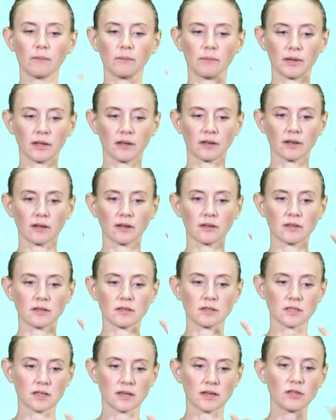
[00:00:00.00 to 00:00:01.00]

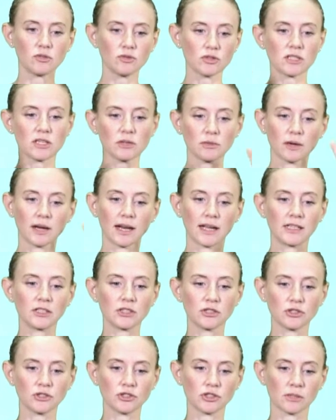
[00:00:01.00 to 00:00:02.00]
Because an interesting
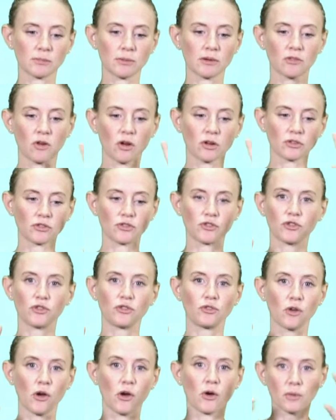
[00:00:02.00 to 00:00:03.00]
relationship I've gotten to
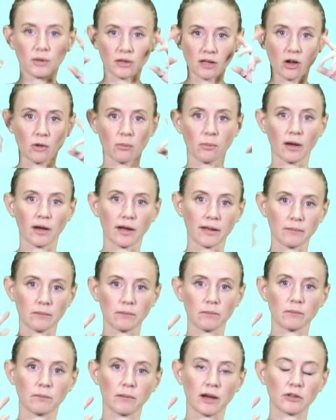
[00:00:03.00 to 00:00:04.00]
know with how my
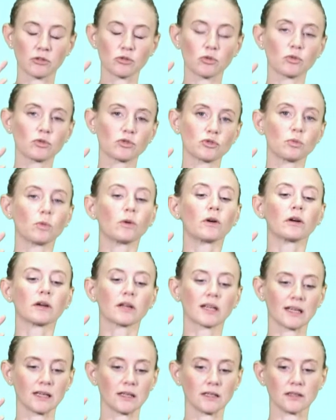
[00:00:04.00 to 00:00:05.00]
thoughts
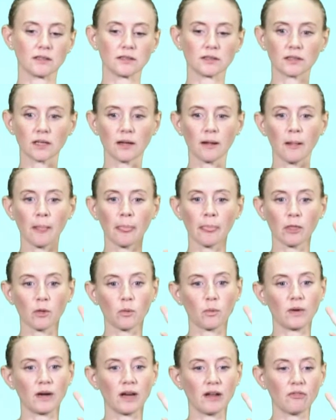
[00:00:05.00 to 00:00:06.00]
work is
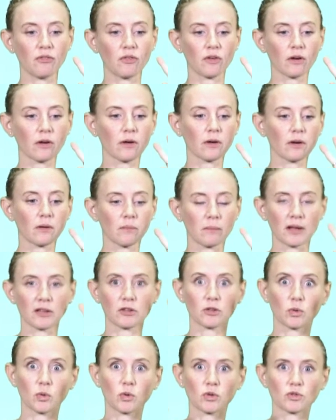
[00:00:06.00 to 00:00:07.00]
whenever my
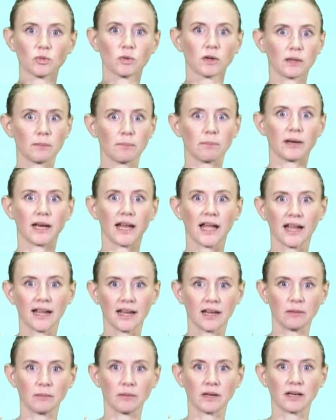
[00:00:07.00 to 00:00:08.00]
thoughts want to
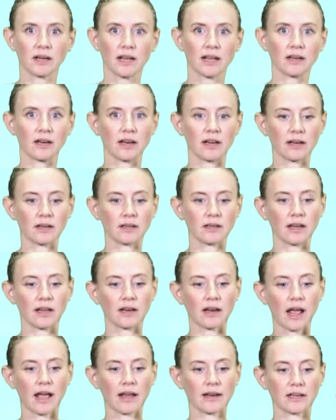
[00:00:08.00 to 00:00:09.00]
blame
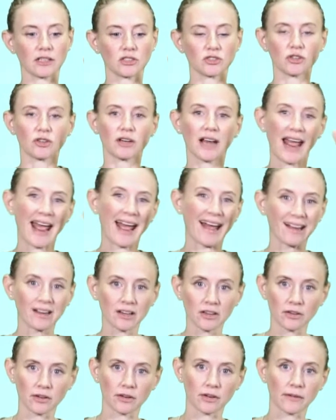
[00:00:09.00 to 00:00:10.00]
and exert
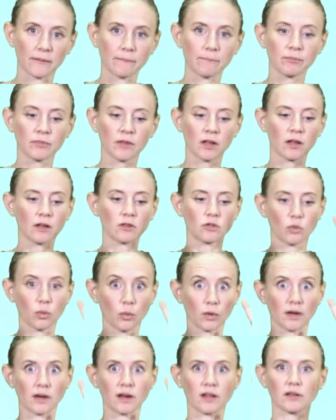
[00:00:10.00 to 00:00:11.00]
anger
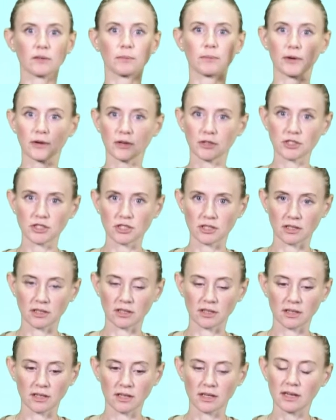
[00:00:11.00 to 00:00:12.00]
toward another
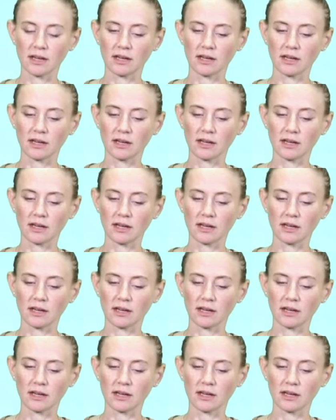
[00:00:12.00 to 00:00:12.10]
person,